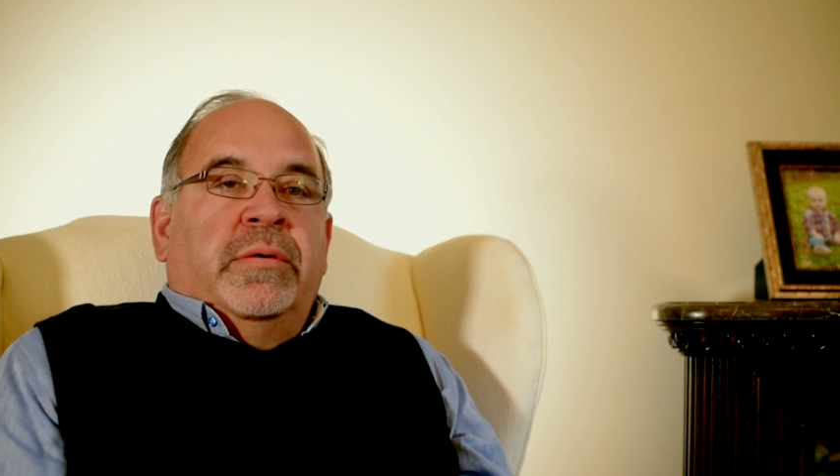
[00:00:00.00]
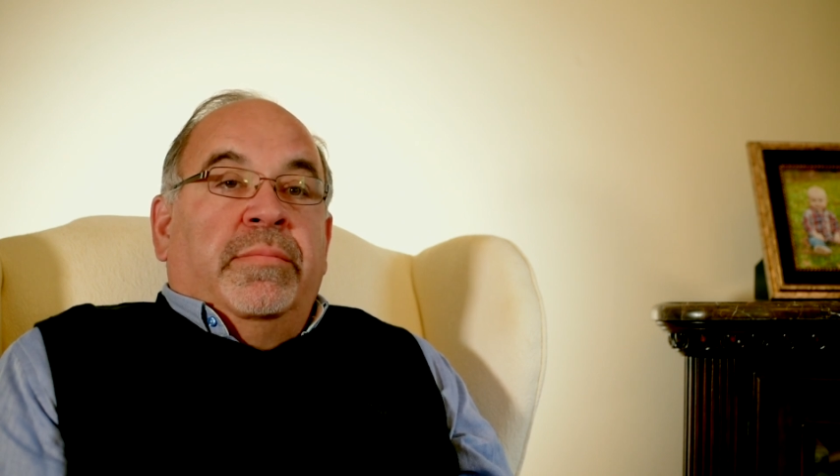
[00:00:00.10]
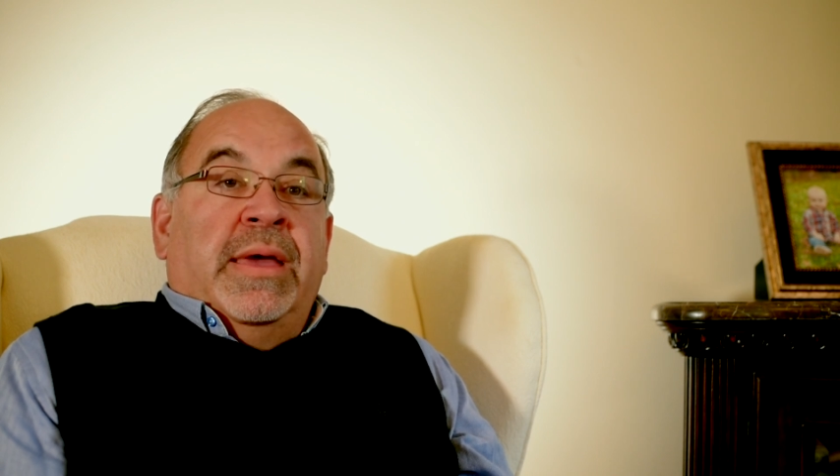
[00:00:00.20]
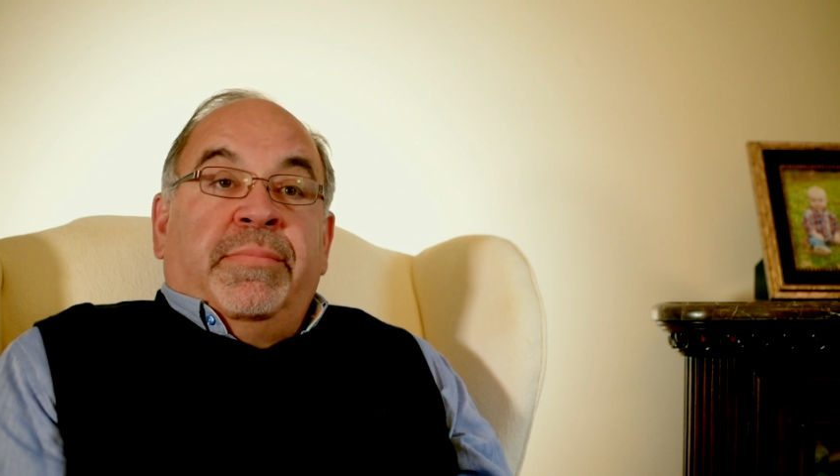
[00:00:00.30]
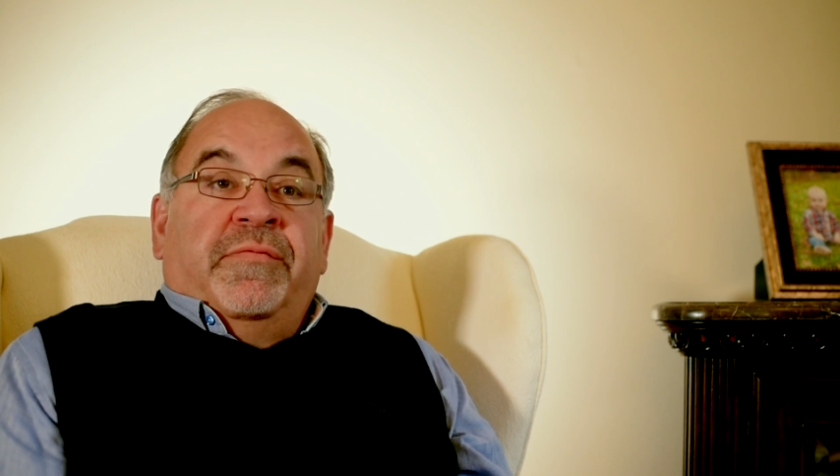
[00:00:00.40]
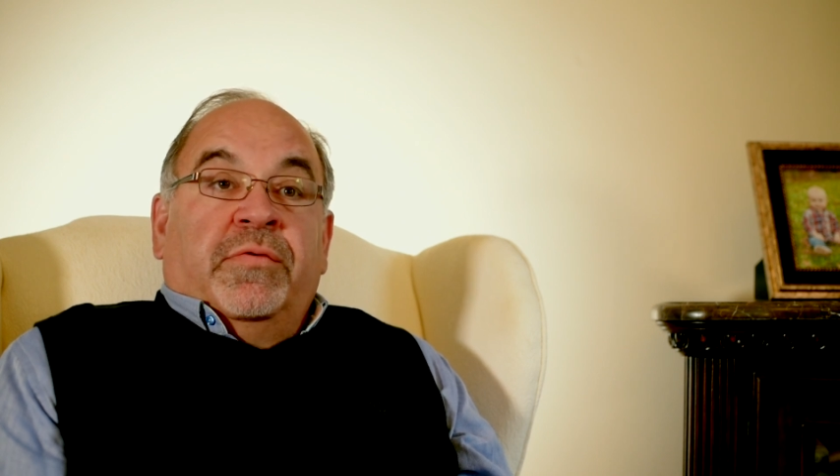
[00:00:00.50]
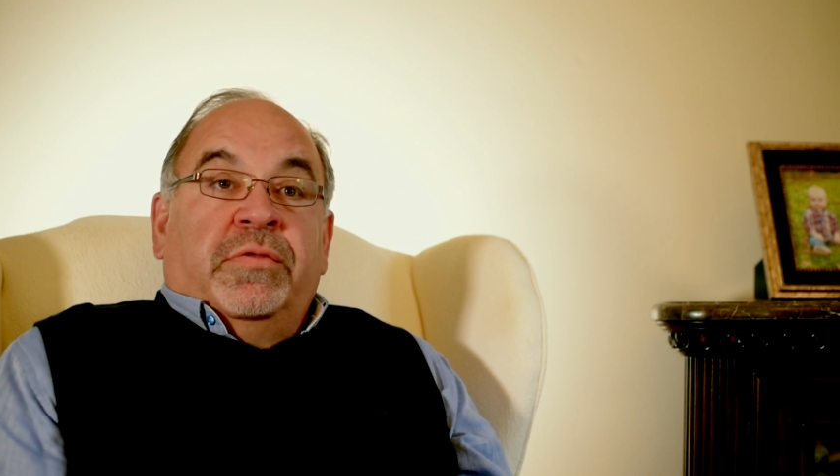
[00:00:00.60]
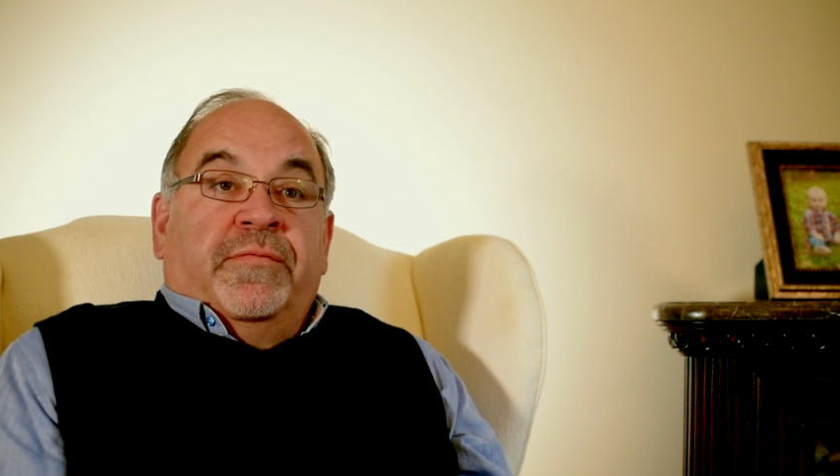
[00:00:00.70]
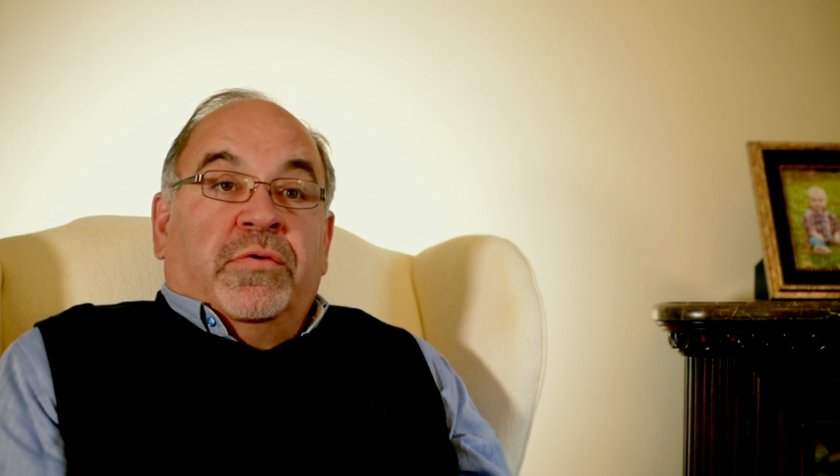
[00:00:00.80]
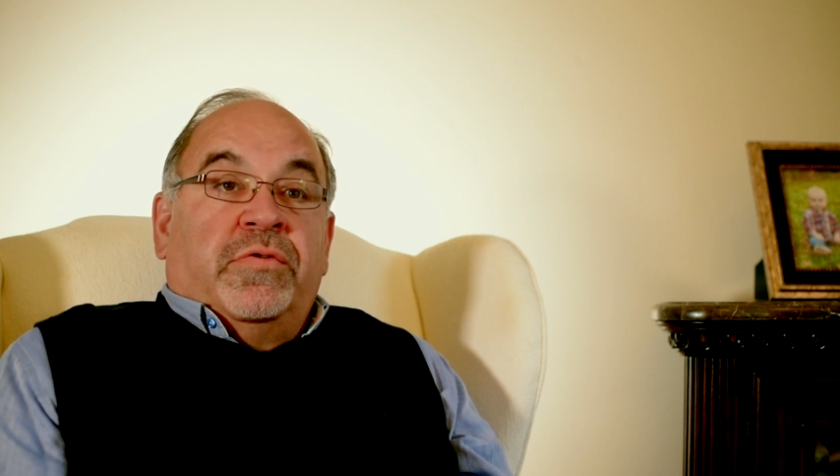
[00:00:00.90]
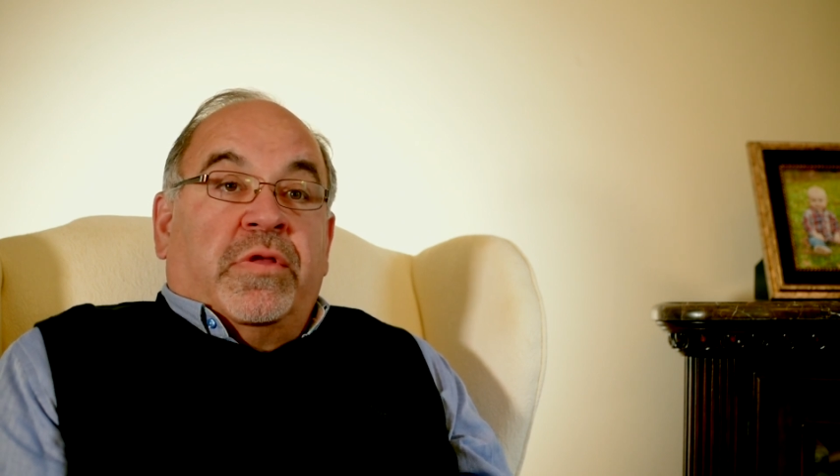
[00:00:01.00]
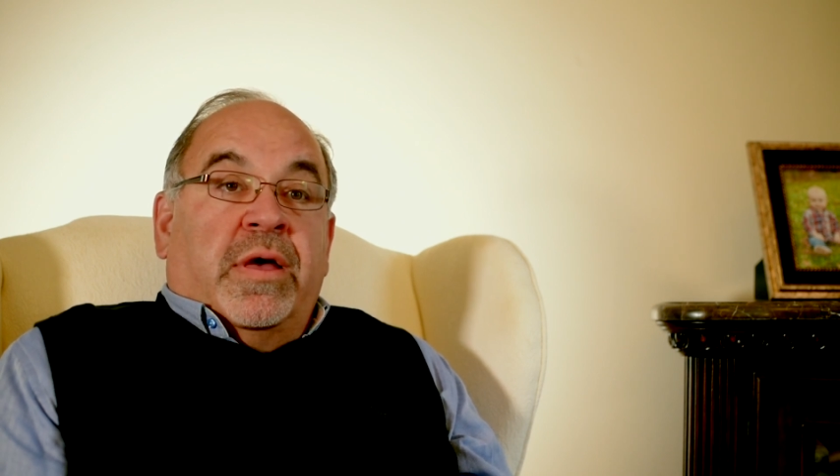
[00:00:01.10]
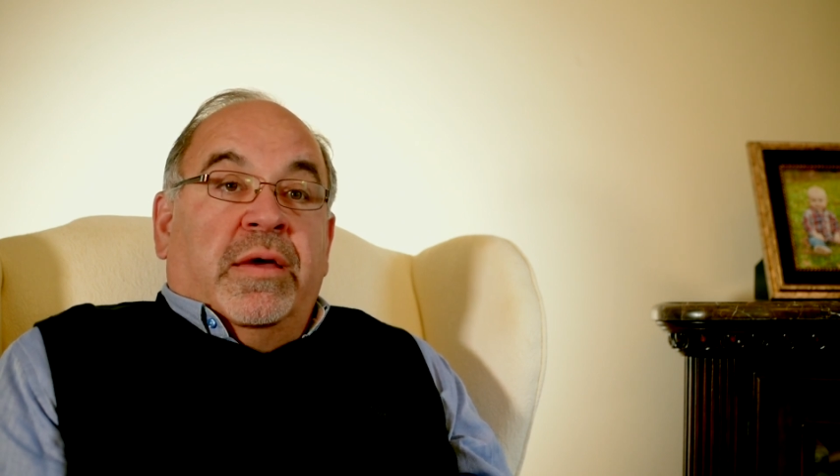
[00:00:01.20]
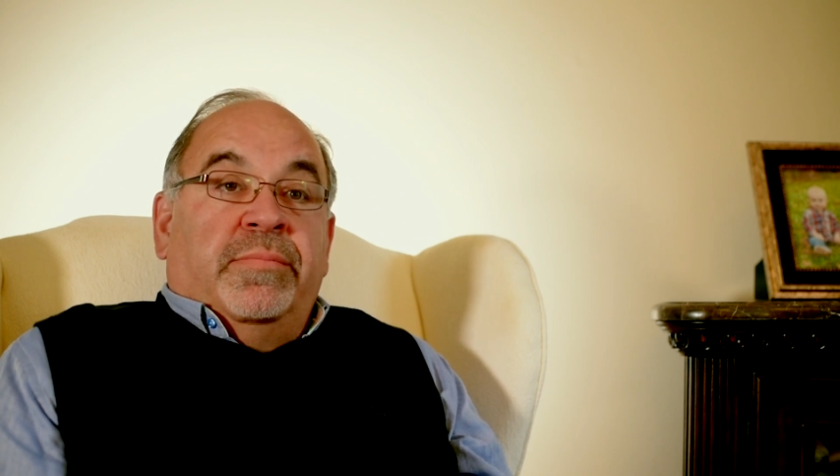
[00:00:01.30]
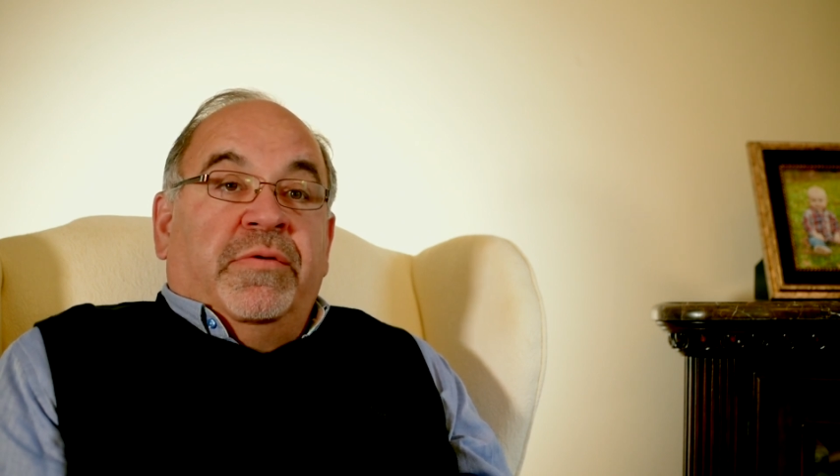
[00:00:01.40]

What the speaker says: maybe for the first time